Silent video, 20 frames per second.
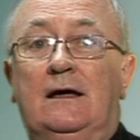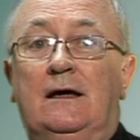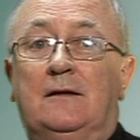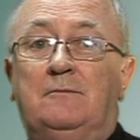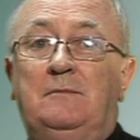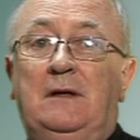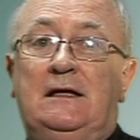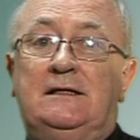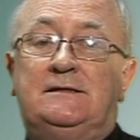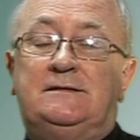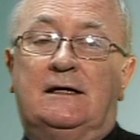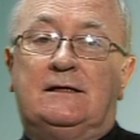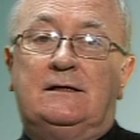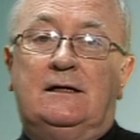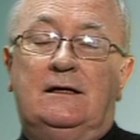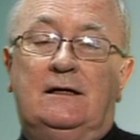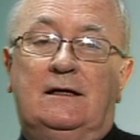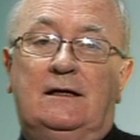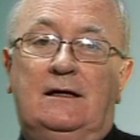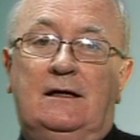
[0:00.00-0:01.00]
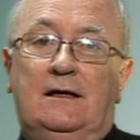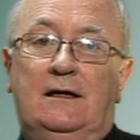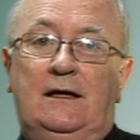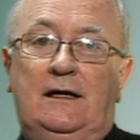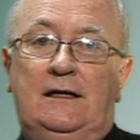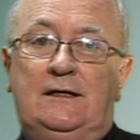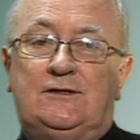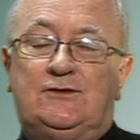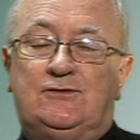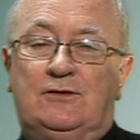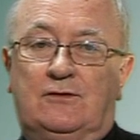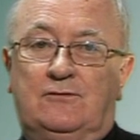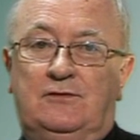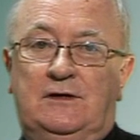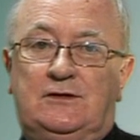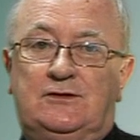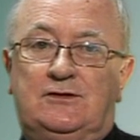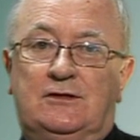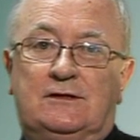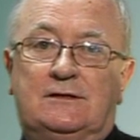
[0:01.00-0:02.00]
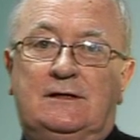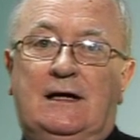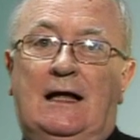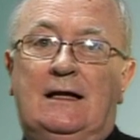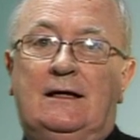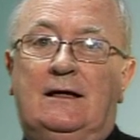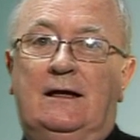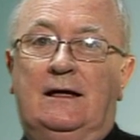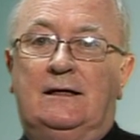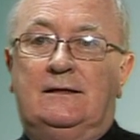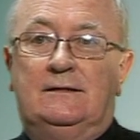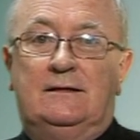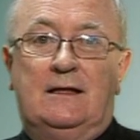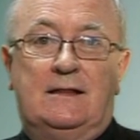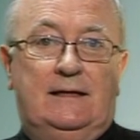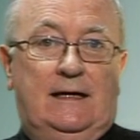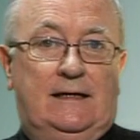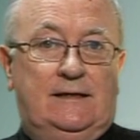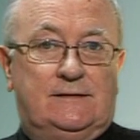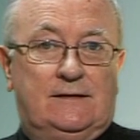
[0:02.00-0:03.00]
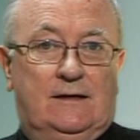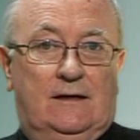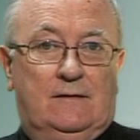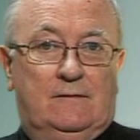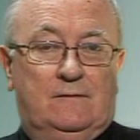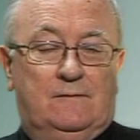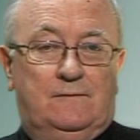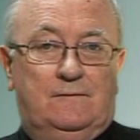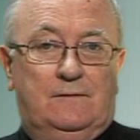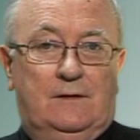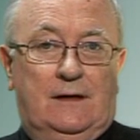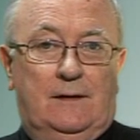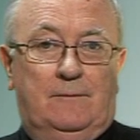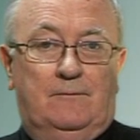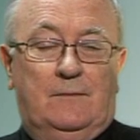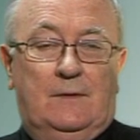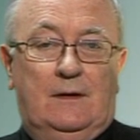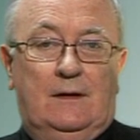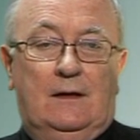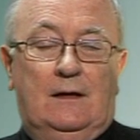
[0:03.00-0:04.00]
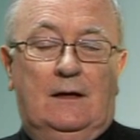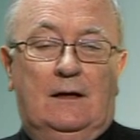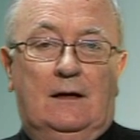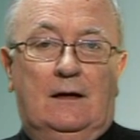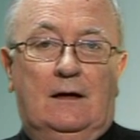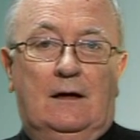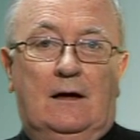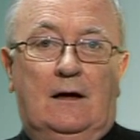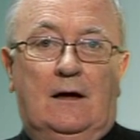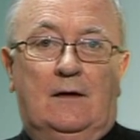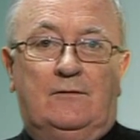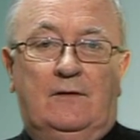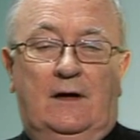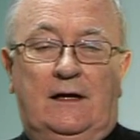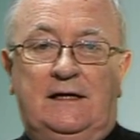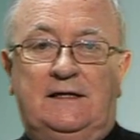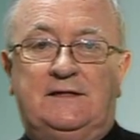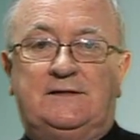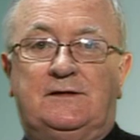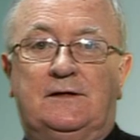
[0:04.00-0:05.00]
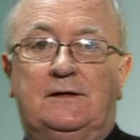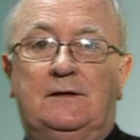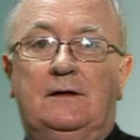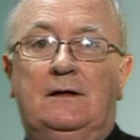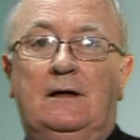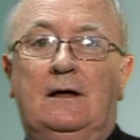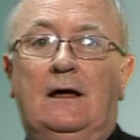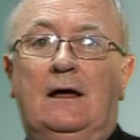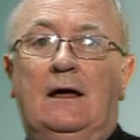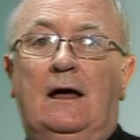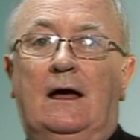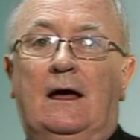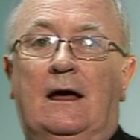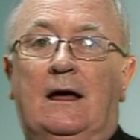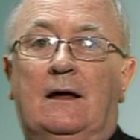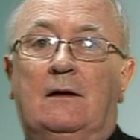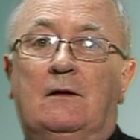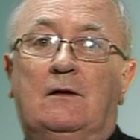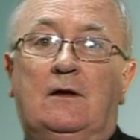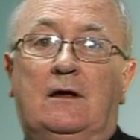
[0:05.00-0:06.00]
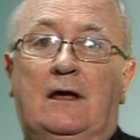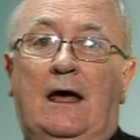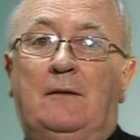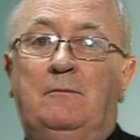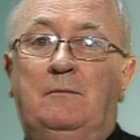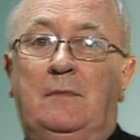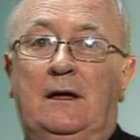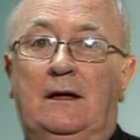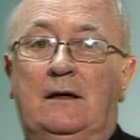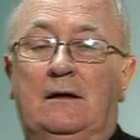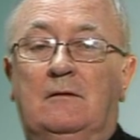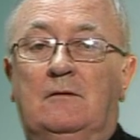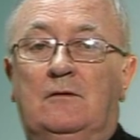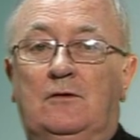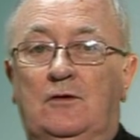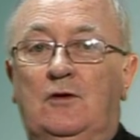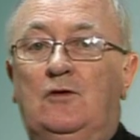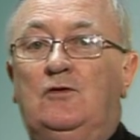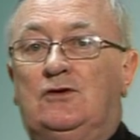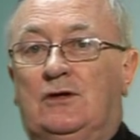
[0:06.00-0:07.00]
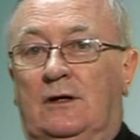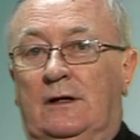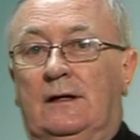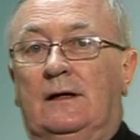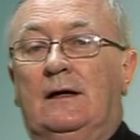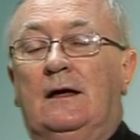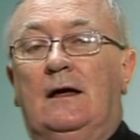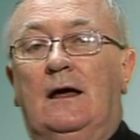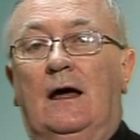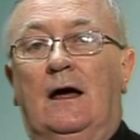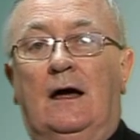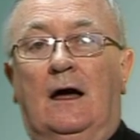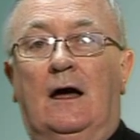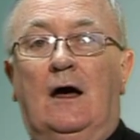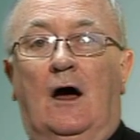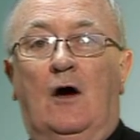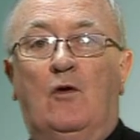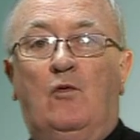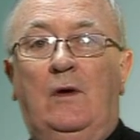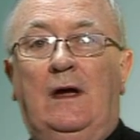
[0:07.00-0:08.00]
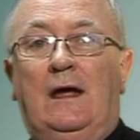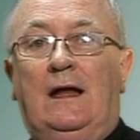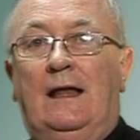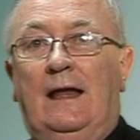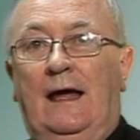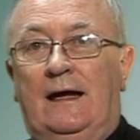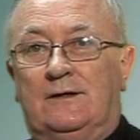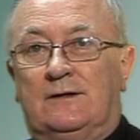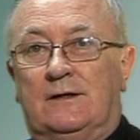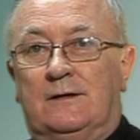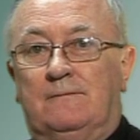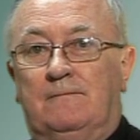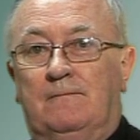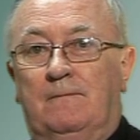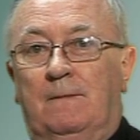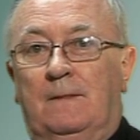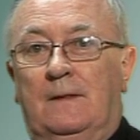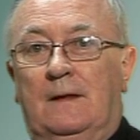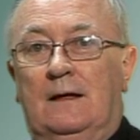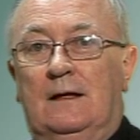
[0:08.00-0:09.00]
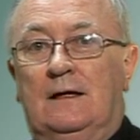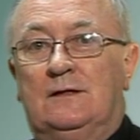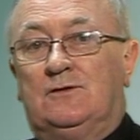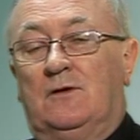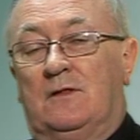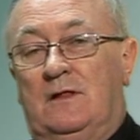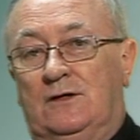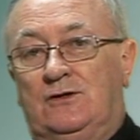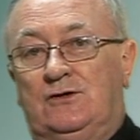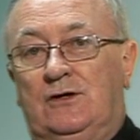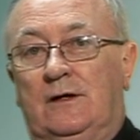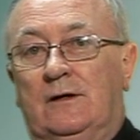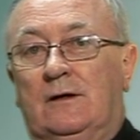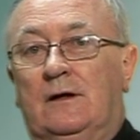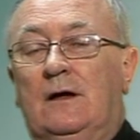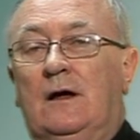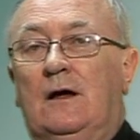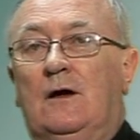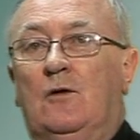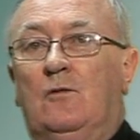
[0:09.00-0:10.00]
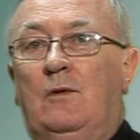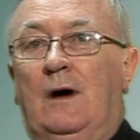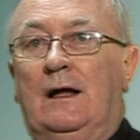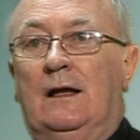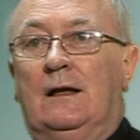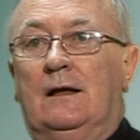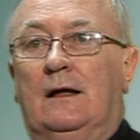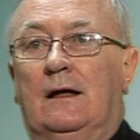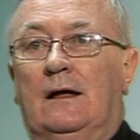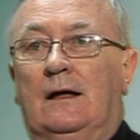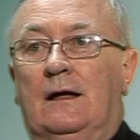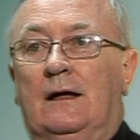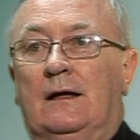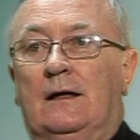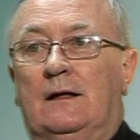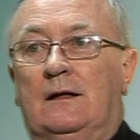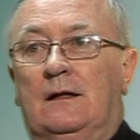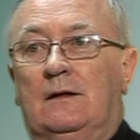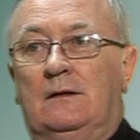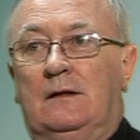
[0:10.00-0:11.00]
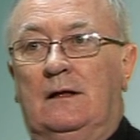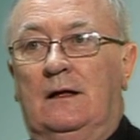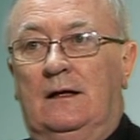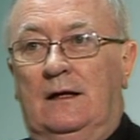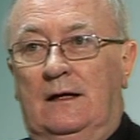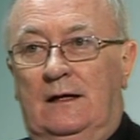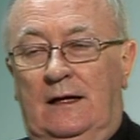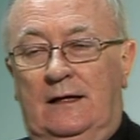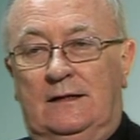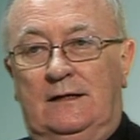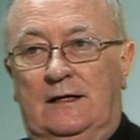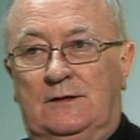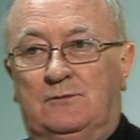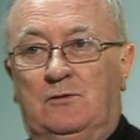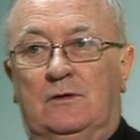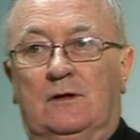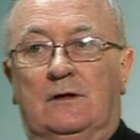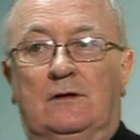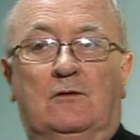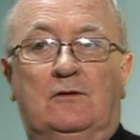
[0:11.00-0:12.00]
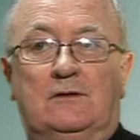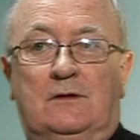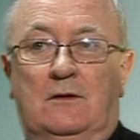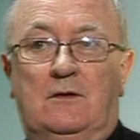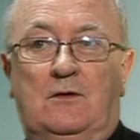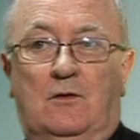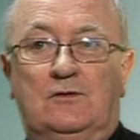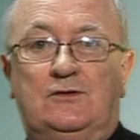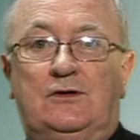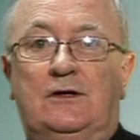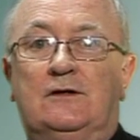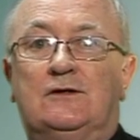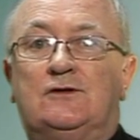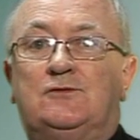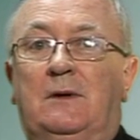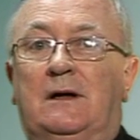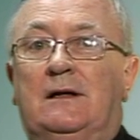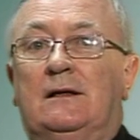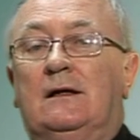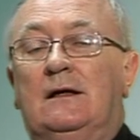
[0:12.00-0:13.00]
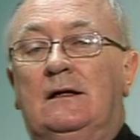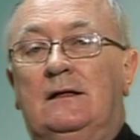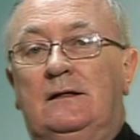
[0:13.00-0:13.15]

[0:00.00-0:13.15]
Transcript: it means that Eastern Christians calculating the date of Easter can be usually a week later. So this year, while it's one of those years when